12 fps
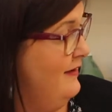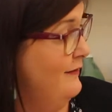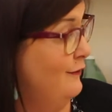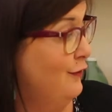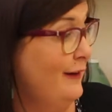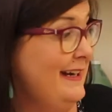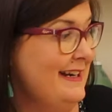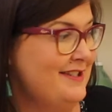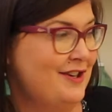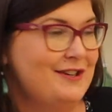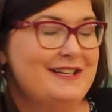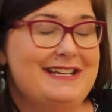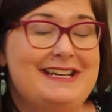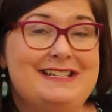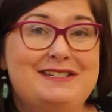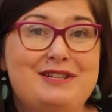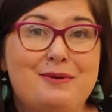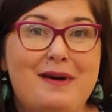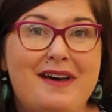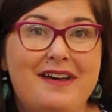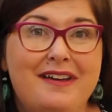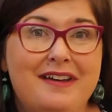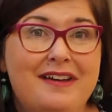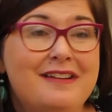Frida turned it into a
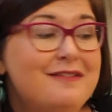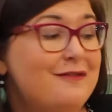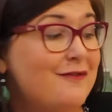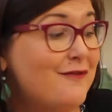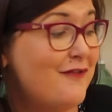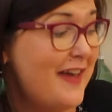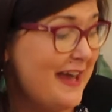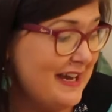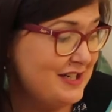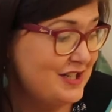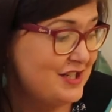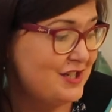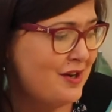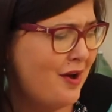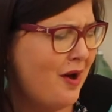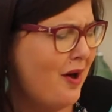fish.